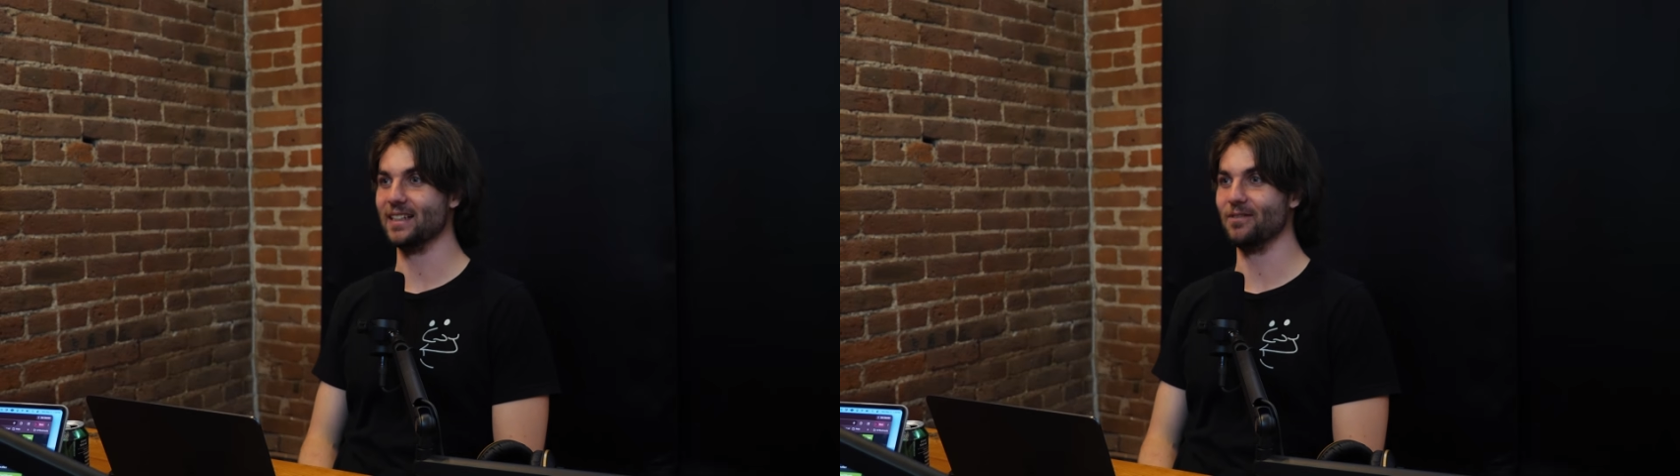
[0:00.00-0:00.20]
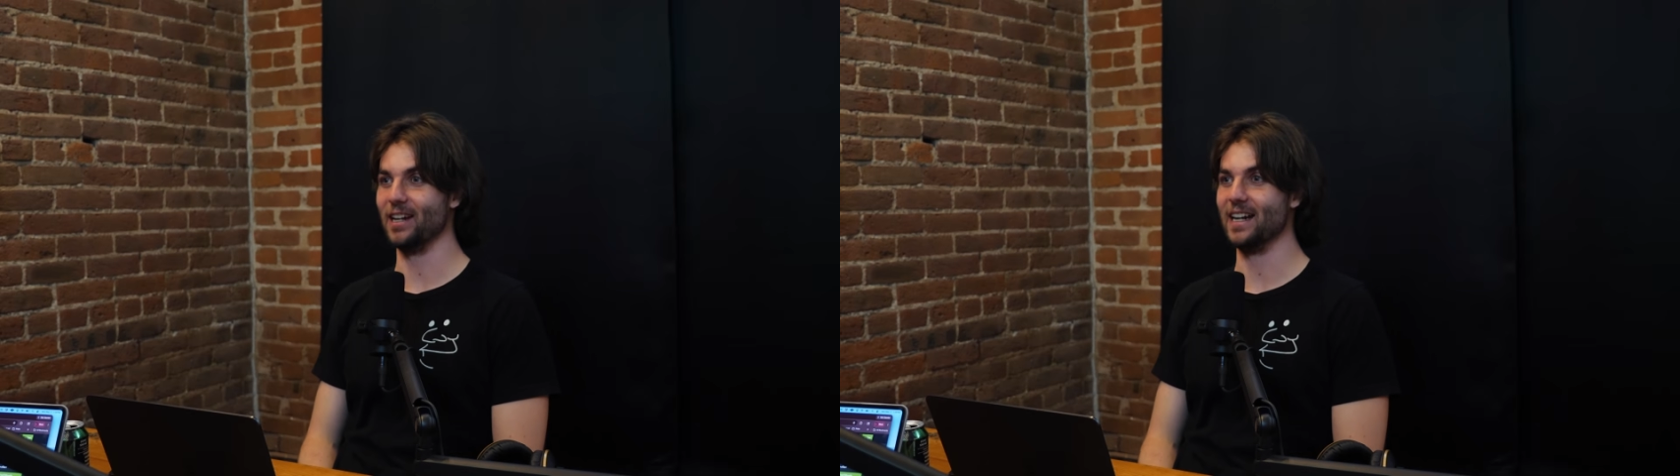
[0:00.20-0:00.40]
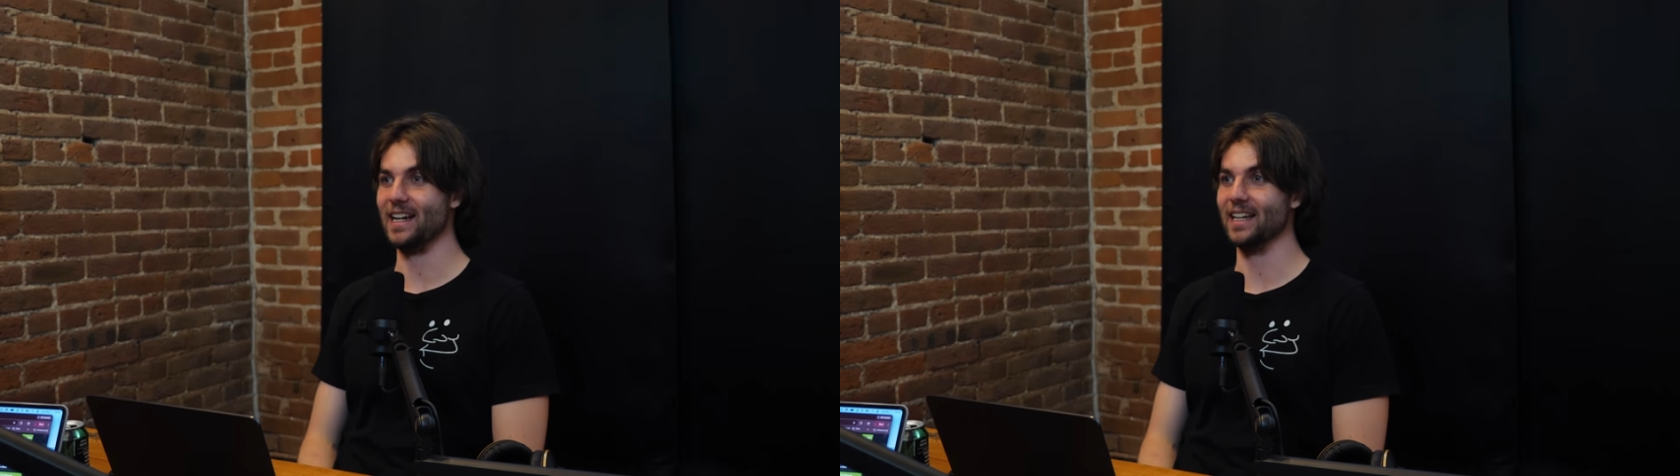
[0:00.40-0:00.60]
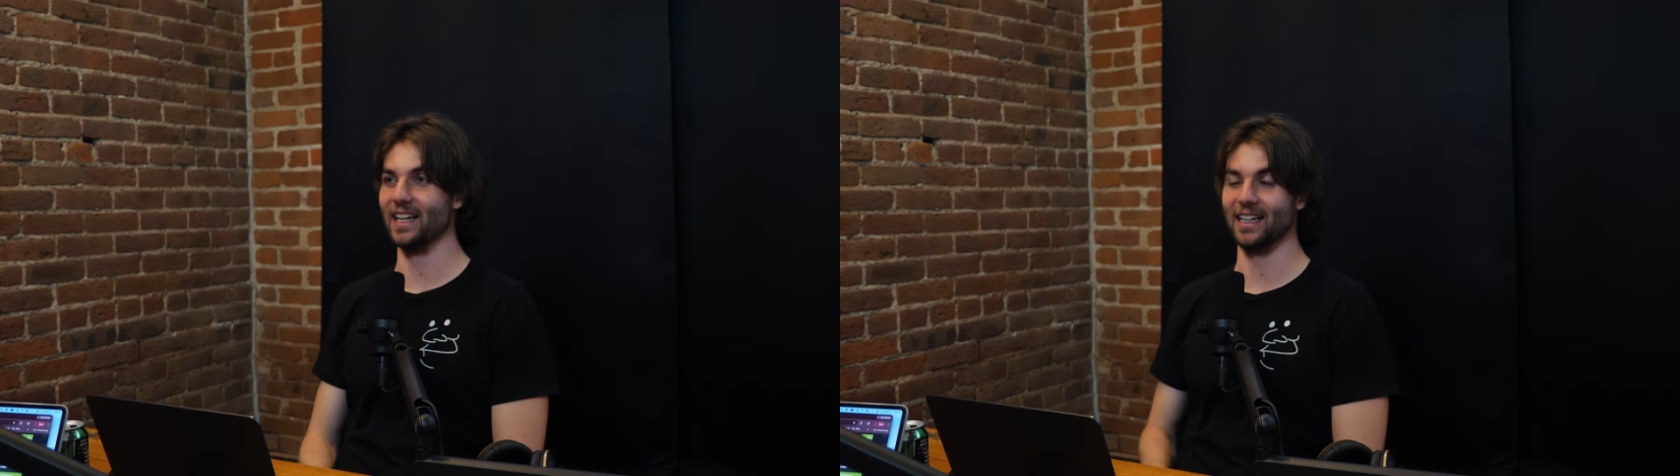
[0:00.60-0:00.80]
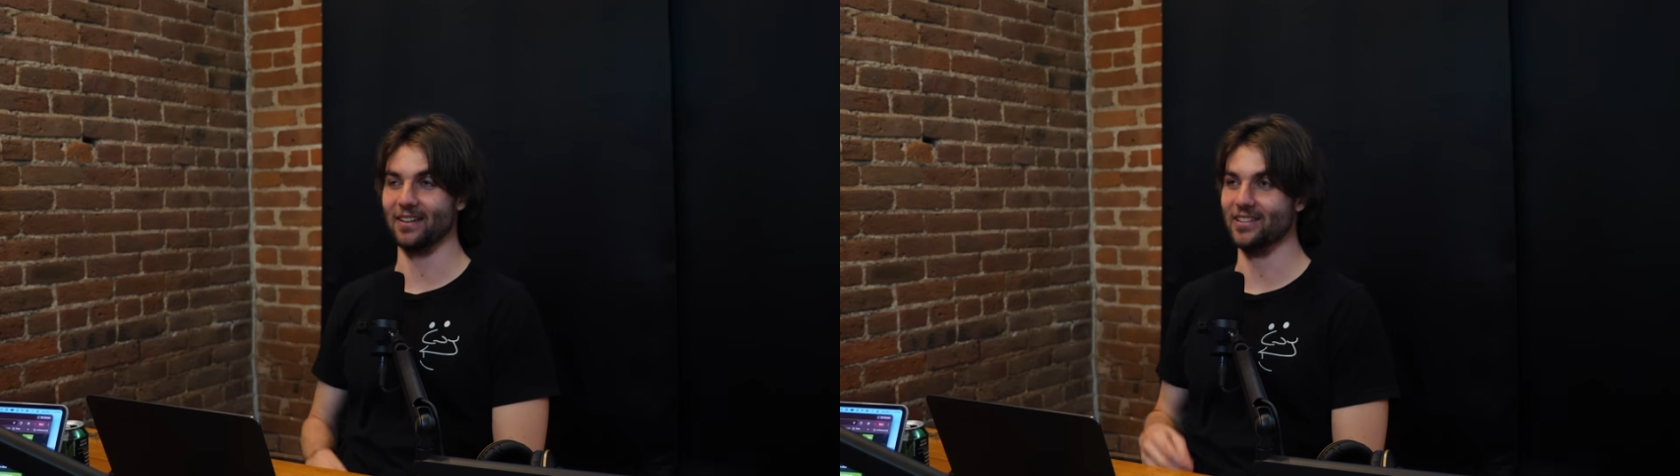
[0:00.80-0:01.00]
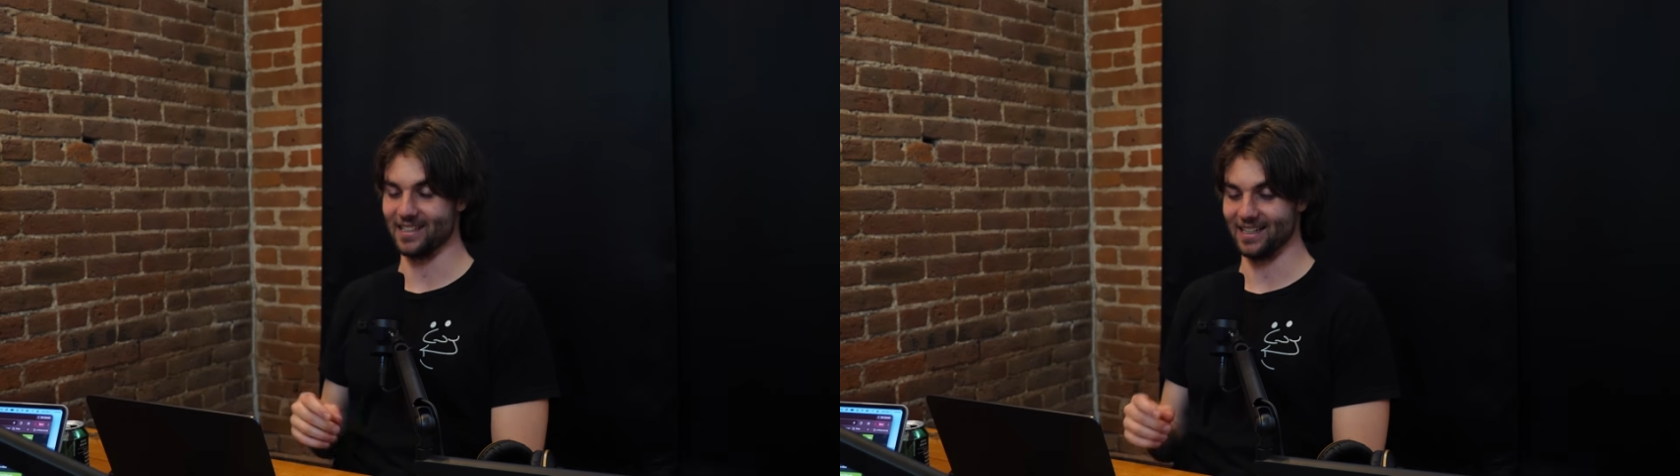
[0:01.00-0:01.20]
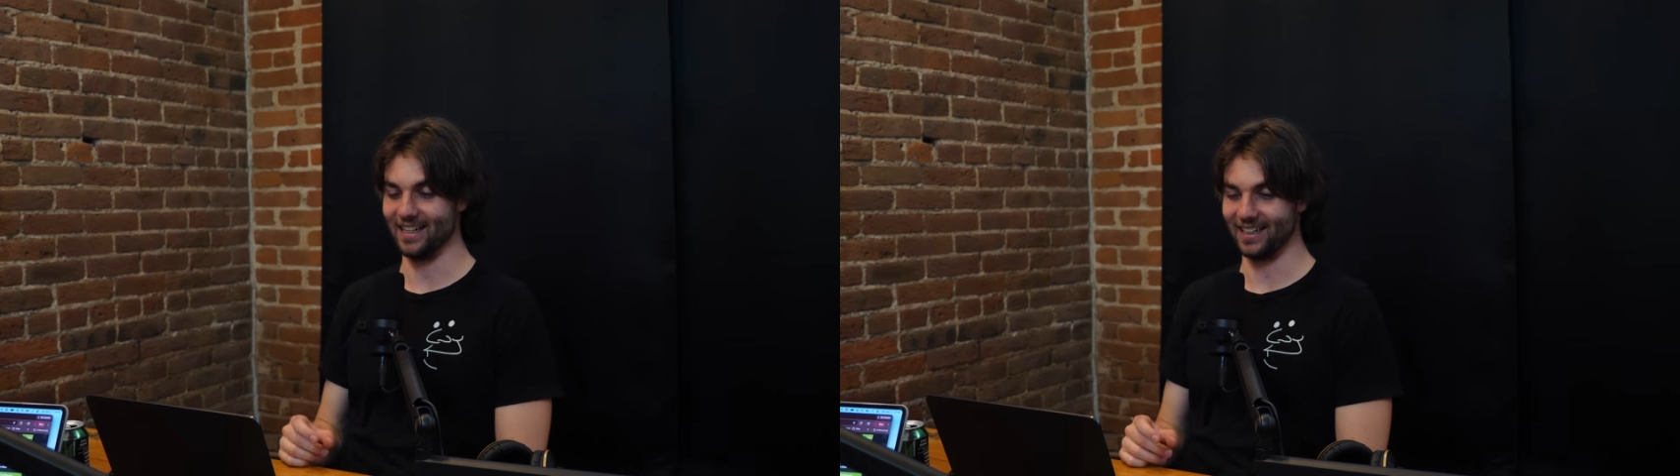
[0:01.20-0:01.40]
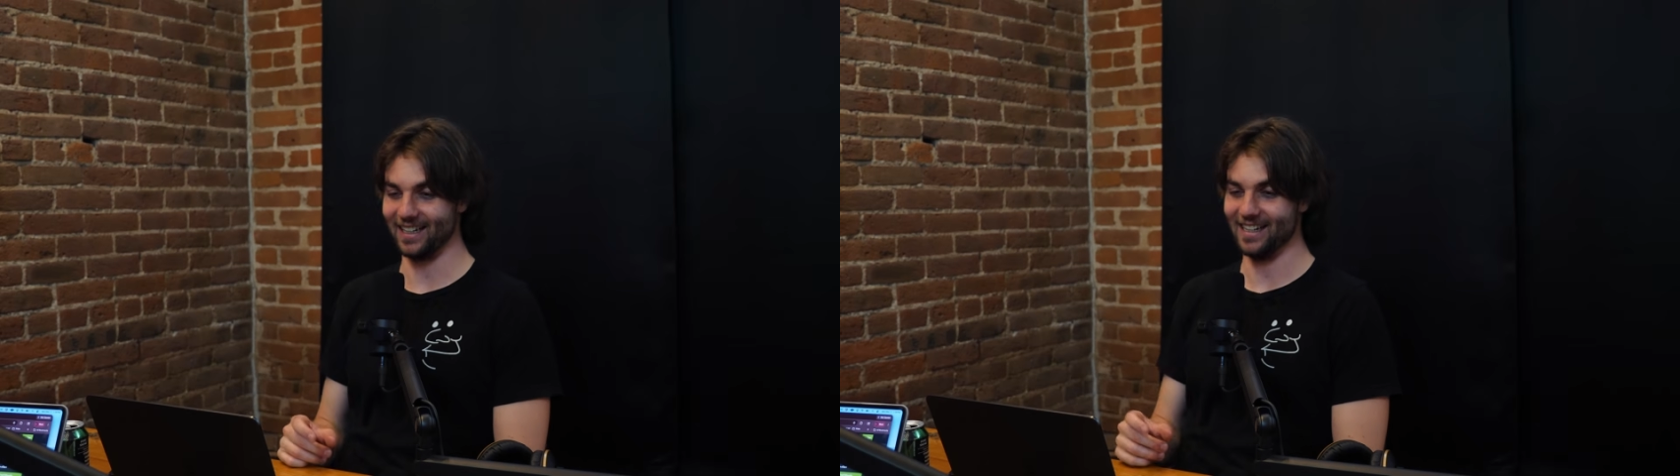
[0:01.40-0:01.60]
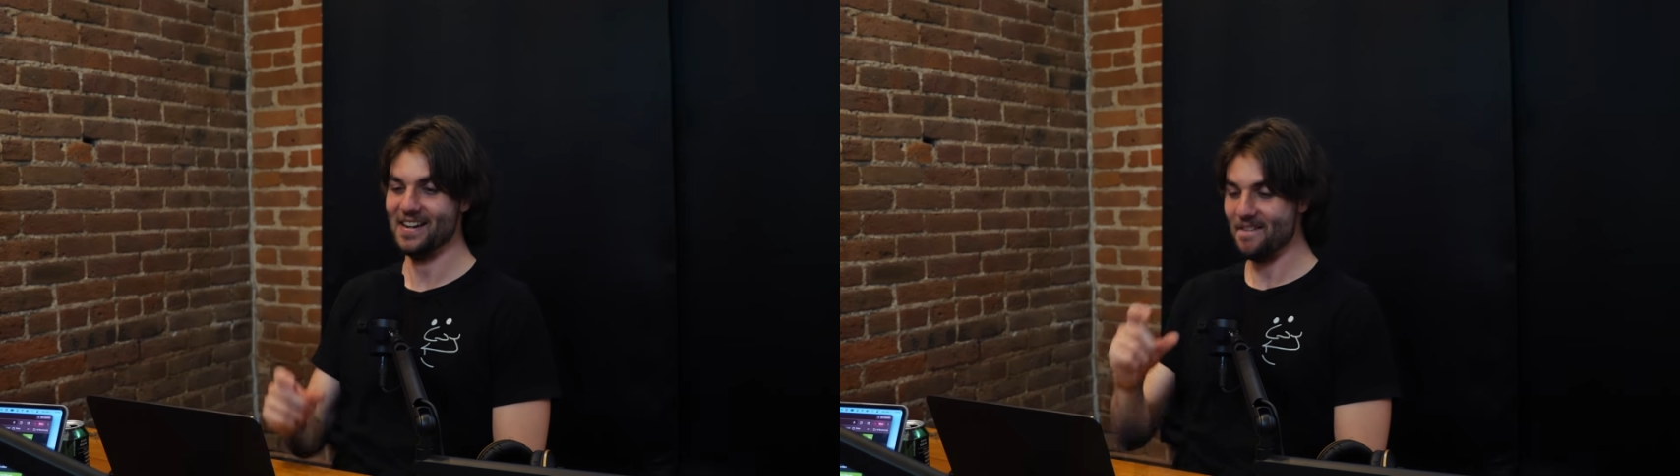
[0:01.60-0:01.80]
and like it was like